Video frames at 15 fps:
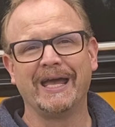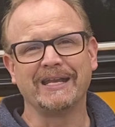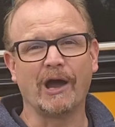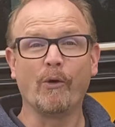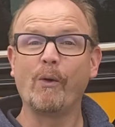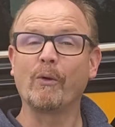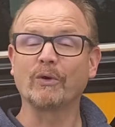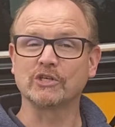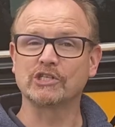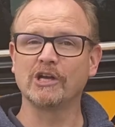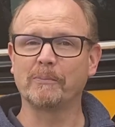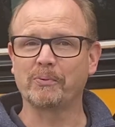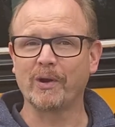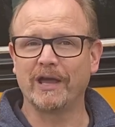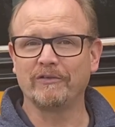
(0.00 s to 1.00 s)
Now, what we're still
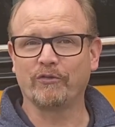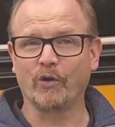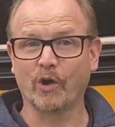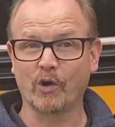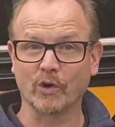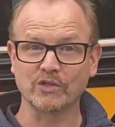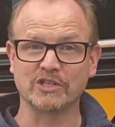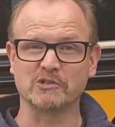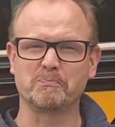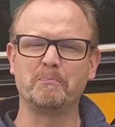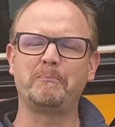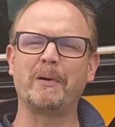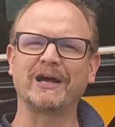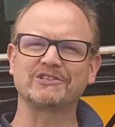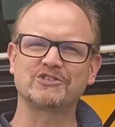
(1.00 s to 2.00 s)
praying for, of course, is
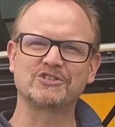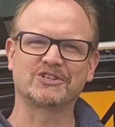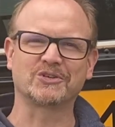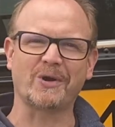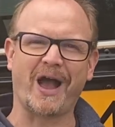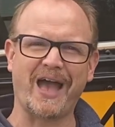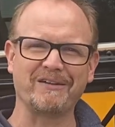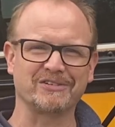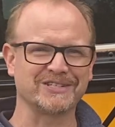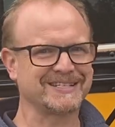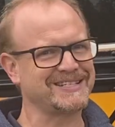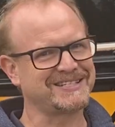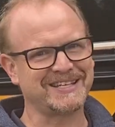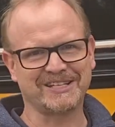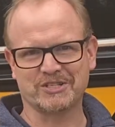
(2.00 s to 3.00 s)
bus drivers.
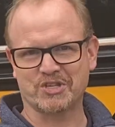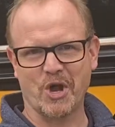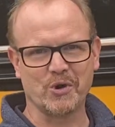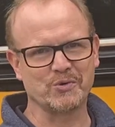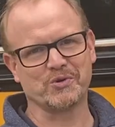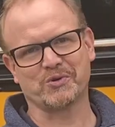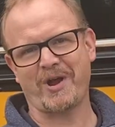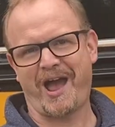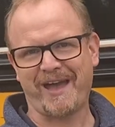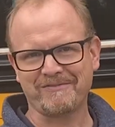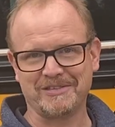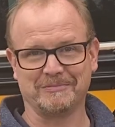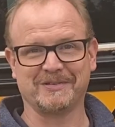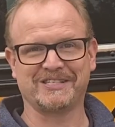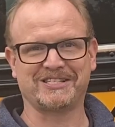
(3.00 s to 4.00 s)
These things don't drive
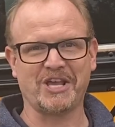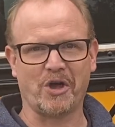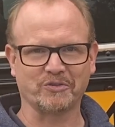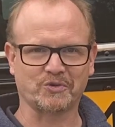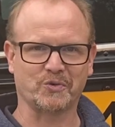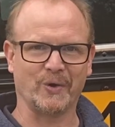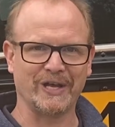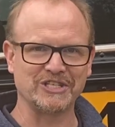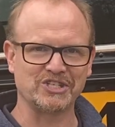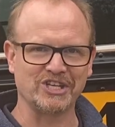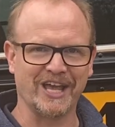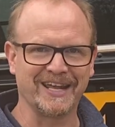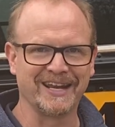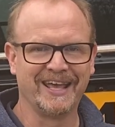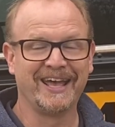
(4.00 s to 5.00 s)
themselves quite
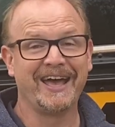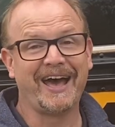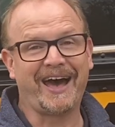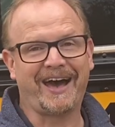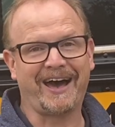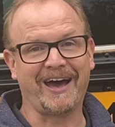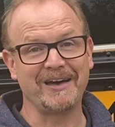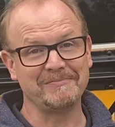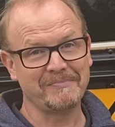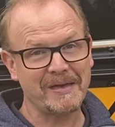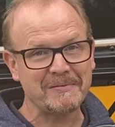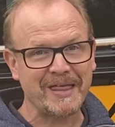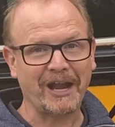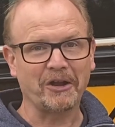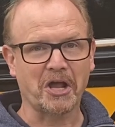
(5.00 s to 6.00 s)
yet.
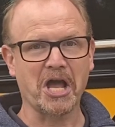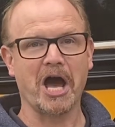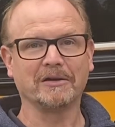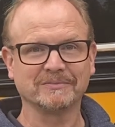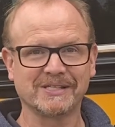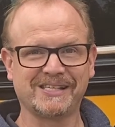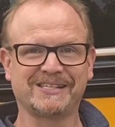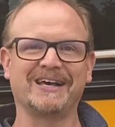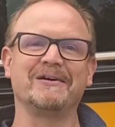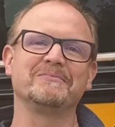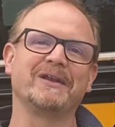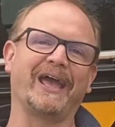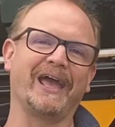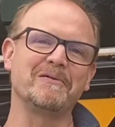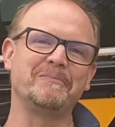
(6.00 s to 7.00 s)
Maybe that'll come
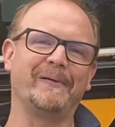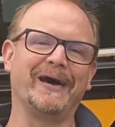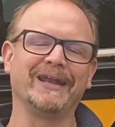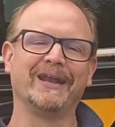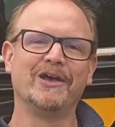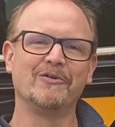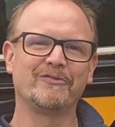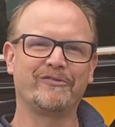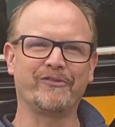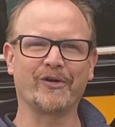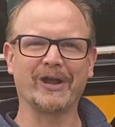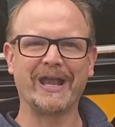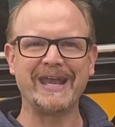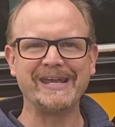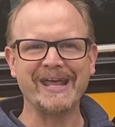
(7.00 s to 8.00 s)
someday, but
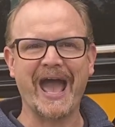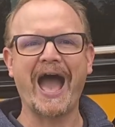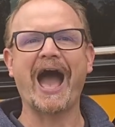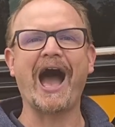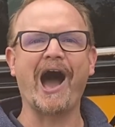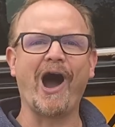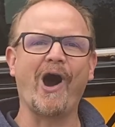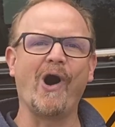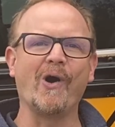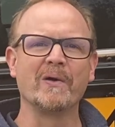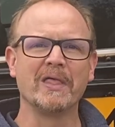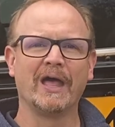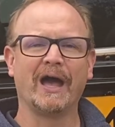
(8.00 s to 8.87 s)
for now,